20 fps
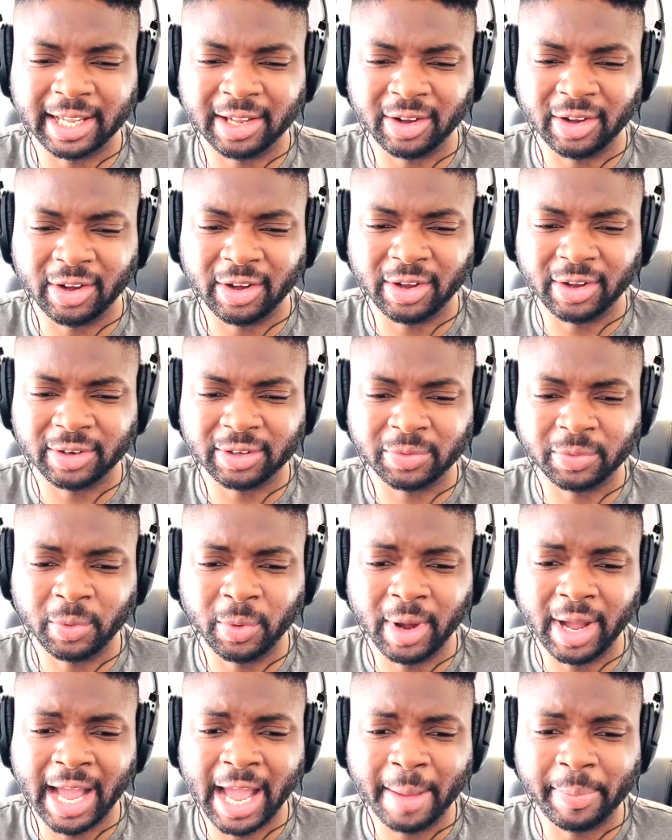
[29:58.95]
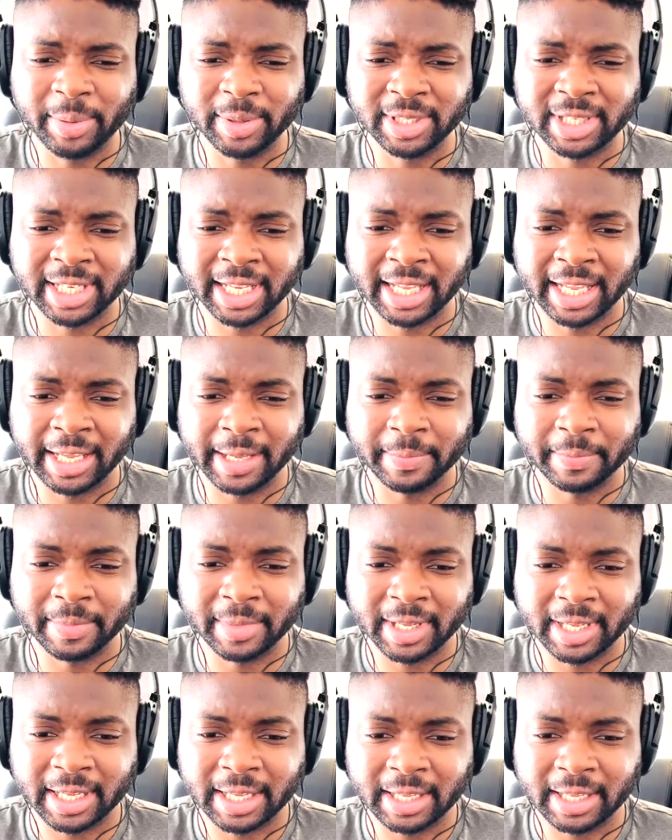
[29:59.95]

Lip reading: God. What happened to him?